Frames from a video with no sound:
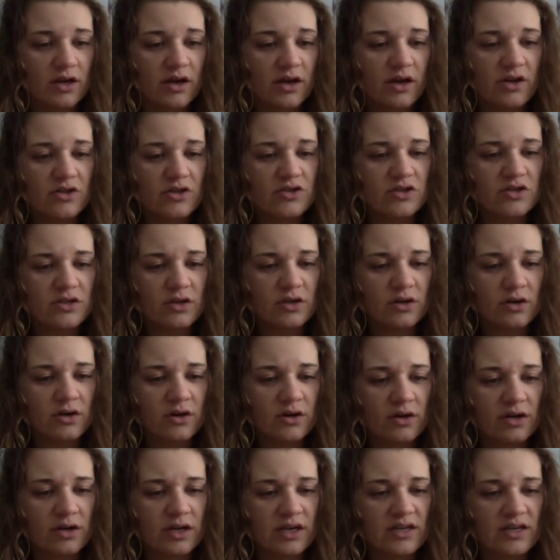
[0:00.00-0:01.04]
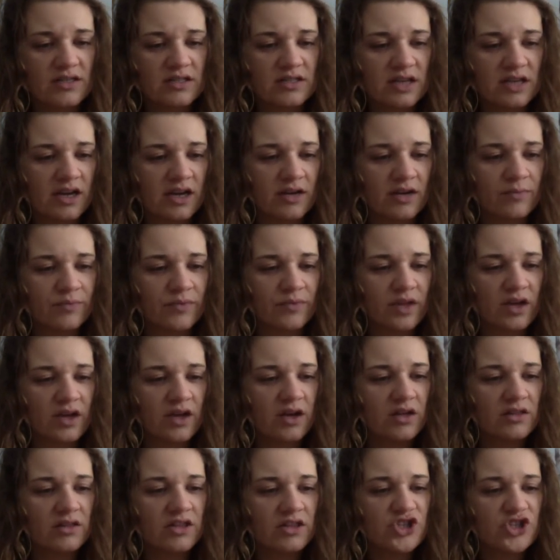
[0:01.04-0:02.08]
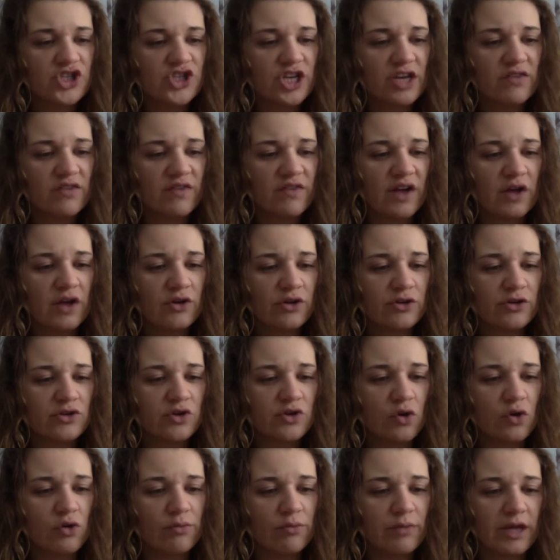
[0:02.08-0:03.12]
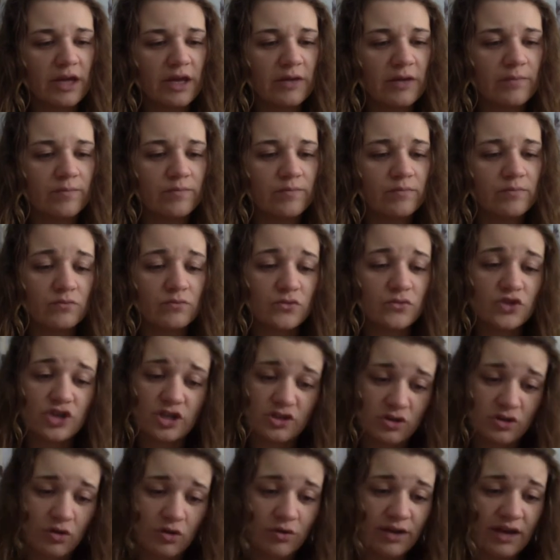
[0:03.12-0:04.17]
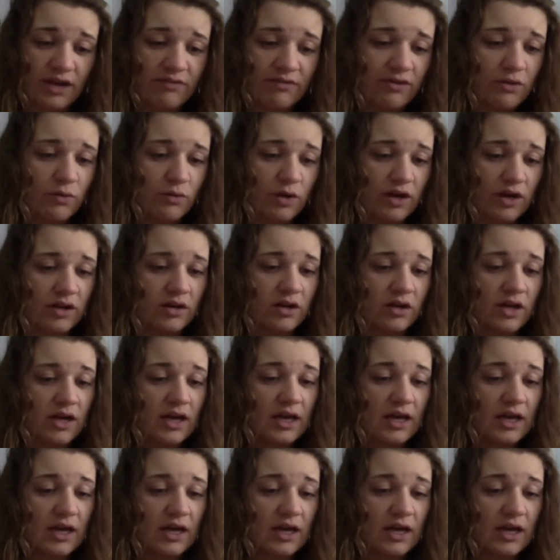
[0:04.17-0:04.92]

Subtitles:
Sir, he said, the chief elder told me, she told everyone,